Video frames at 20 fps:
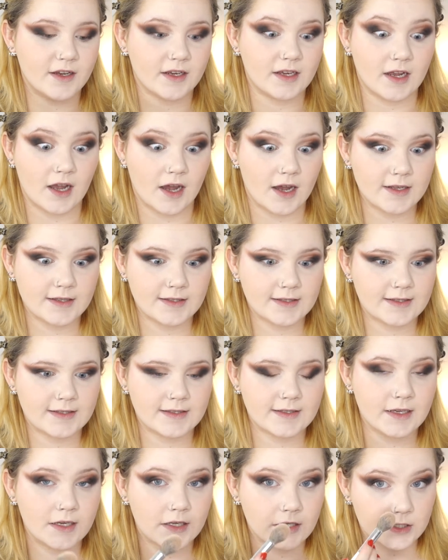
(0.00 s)

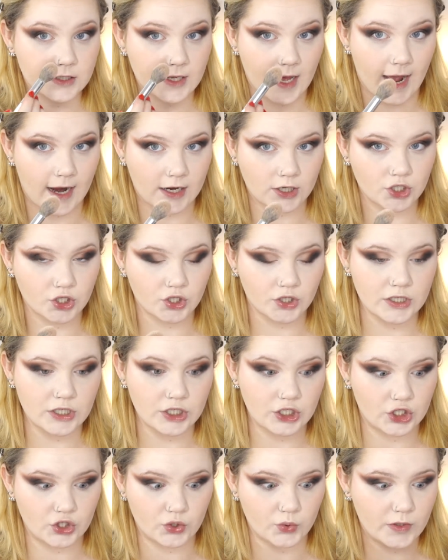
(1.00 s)
guts to actually
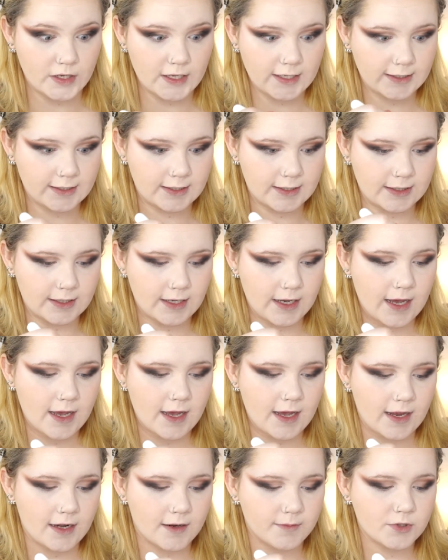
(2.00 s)
do it,
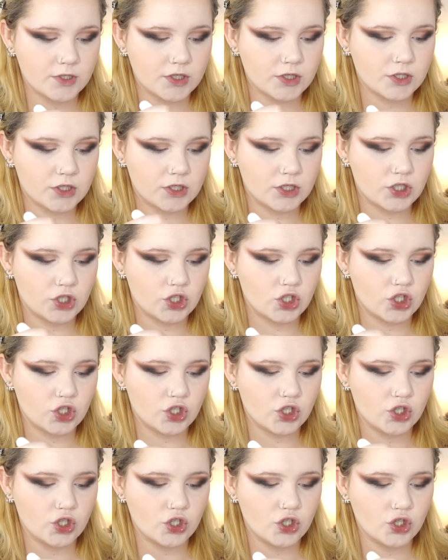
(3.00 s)
and I'm
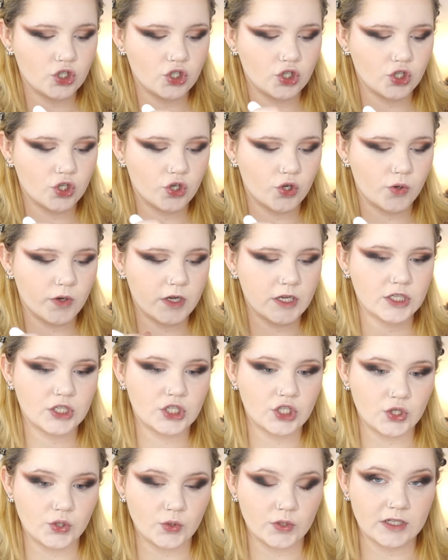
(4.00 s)
just going
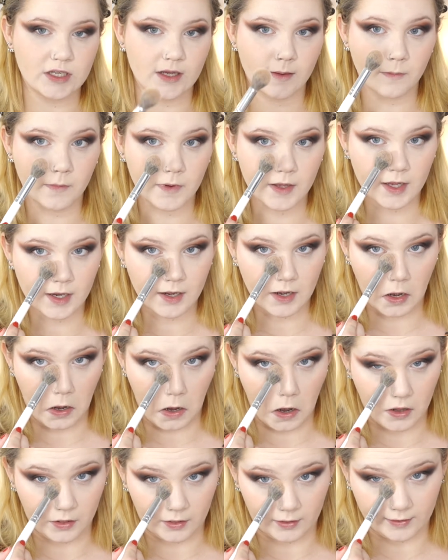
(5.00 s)
to dip it
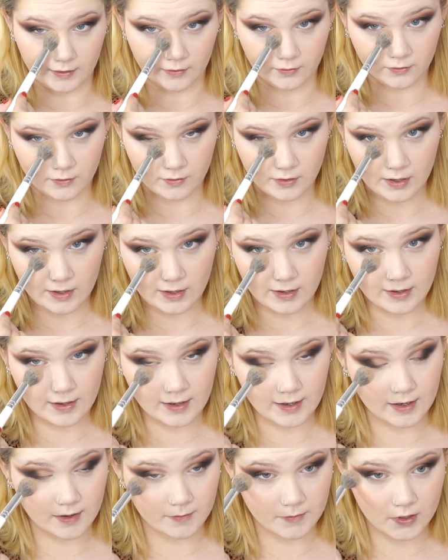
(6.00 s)
a little,
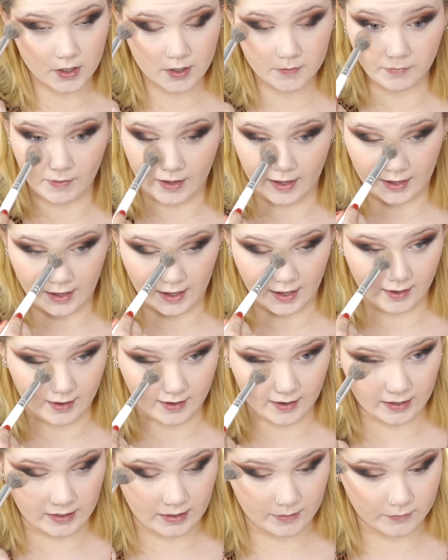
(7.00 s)
and I'm not baking,
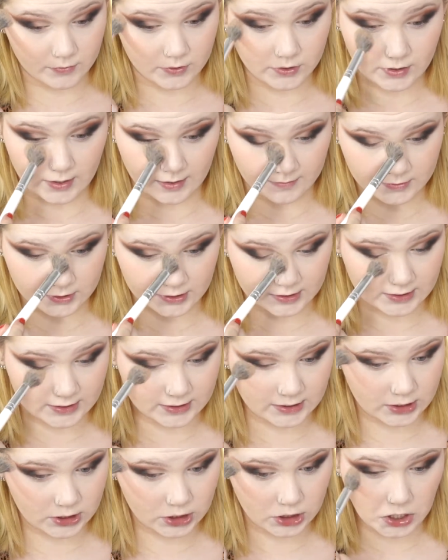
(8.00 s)
and I'm
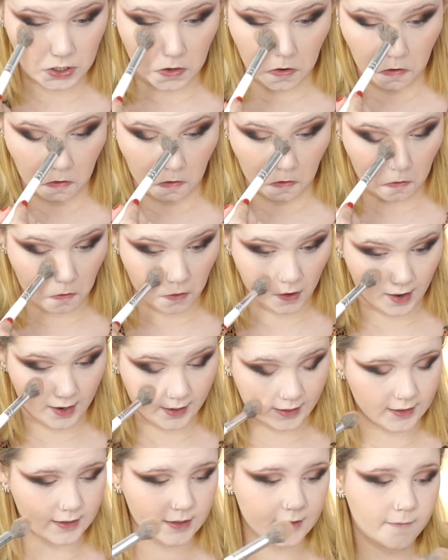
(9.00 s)
just
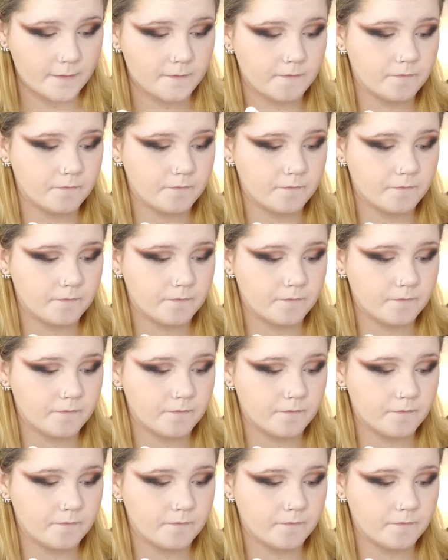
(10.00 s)
like